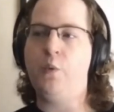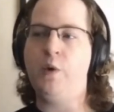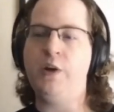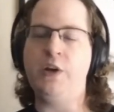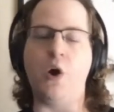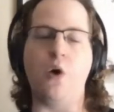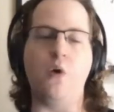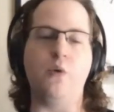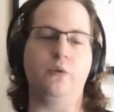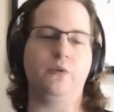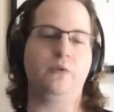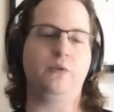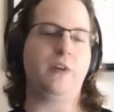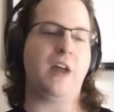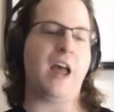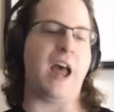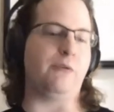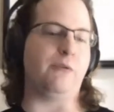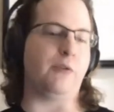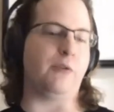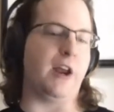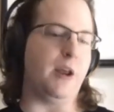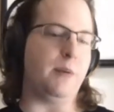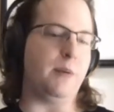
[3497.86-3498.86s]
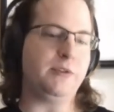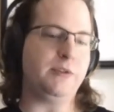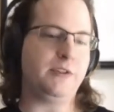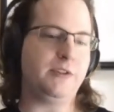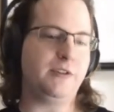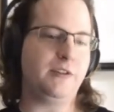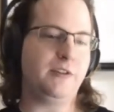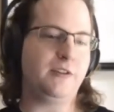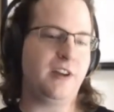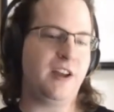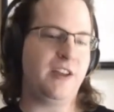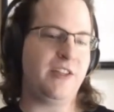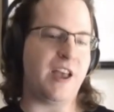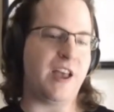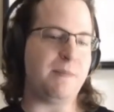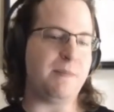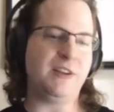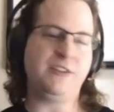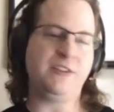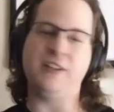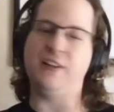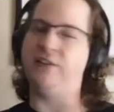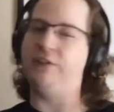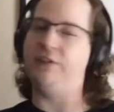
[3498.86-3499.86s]
we don't have write-ups and
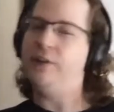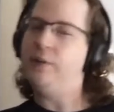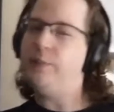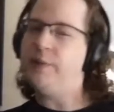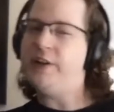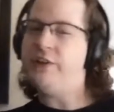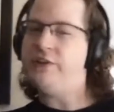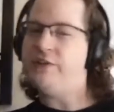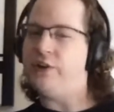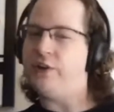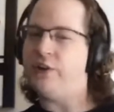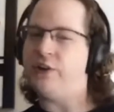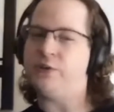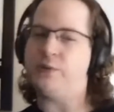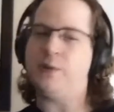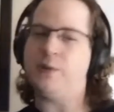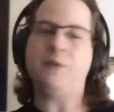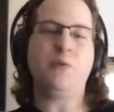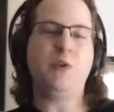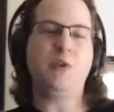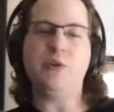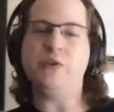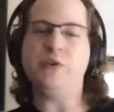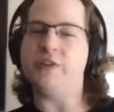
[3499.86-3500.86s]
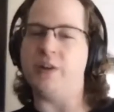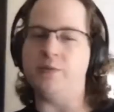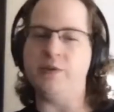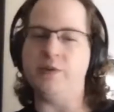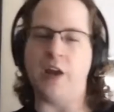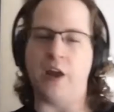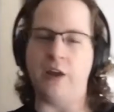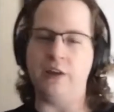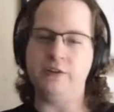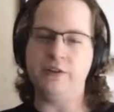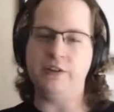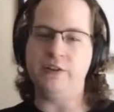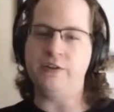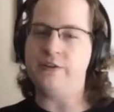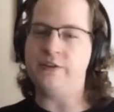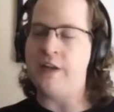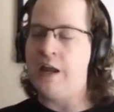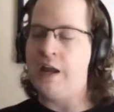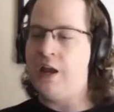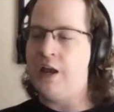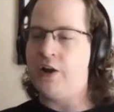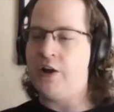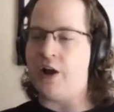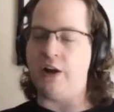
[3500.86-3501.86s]
that makes it a little bit easier because we can reuse some
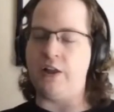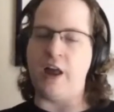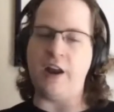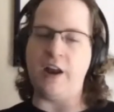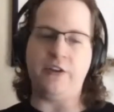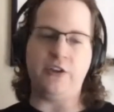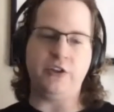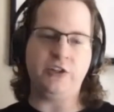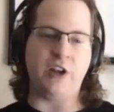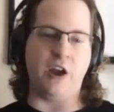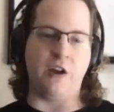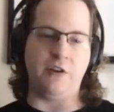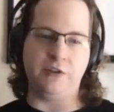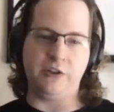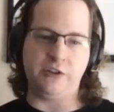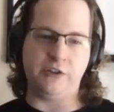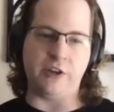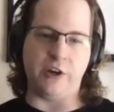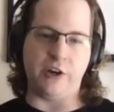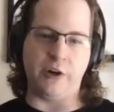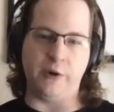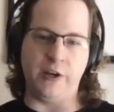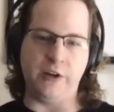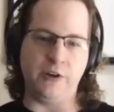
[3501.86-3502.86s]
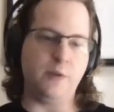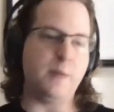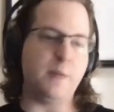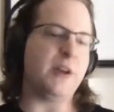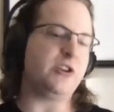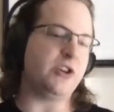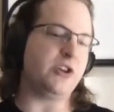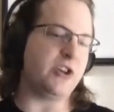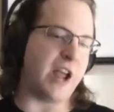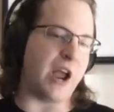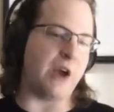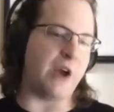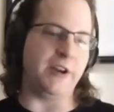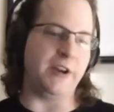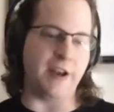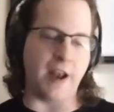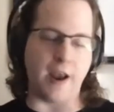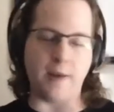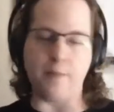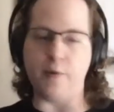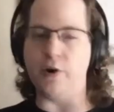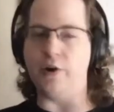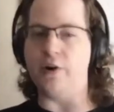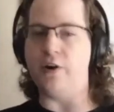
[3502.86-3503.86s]
challenges. A lot of the challenges that are in, you mentioned Howdy
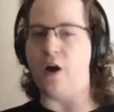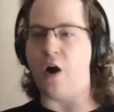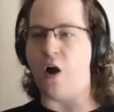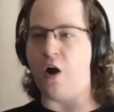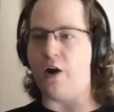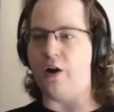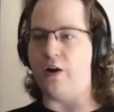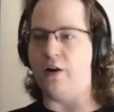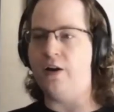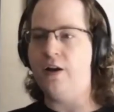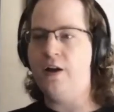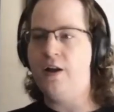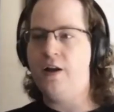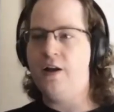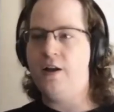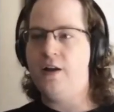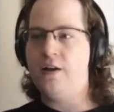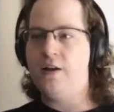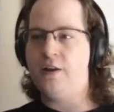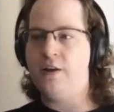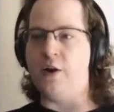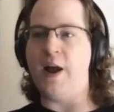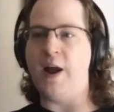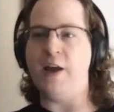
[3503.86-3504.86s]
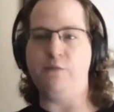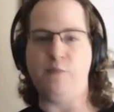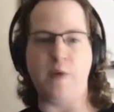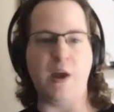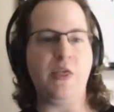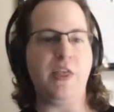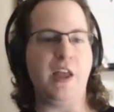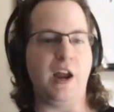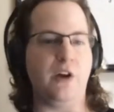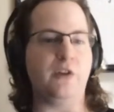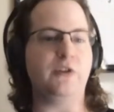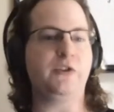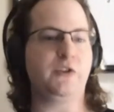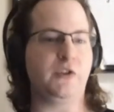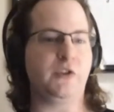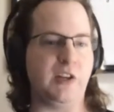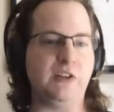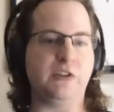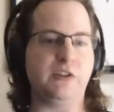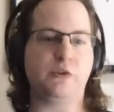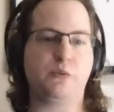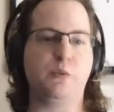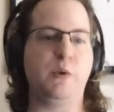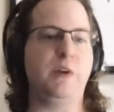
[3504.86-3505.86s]
Neighbor are, you know, have been there
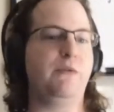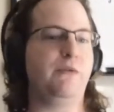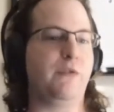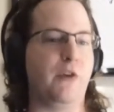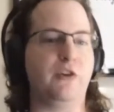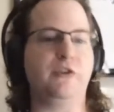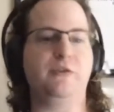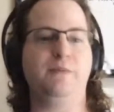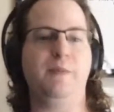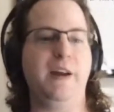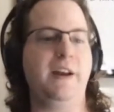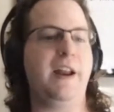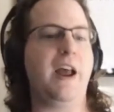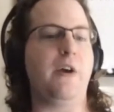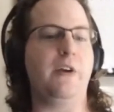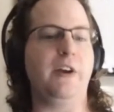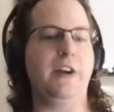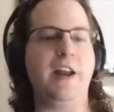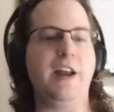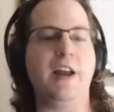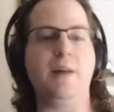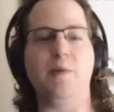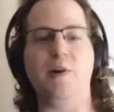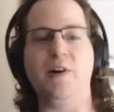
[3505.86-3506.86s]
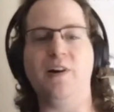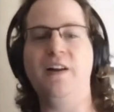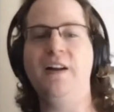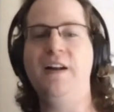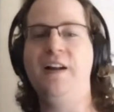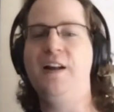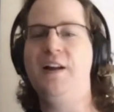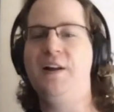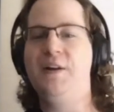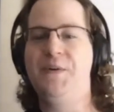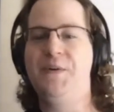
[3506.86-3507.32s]
since we first made Howdy Neighbor